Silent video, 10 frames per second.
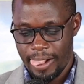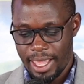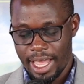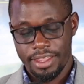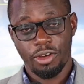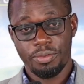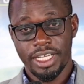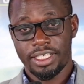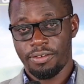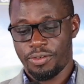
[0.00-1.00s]
The
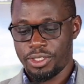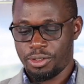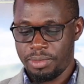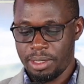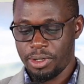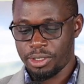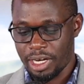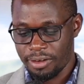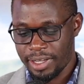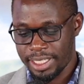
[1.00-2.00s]
objective was to be able to
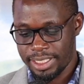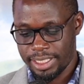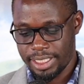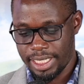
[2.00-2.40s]
advance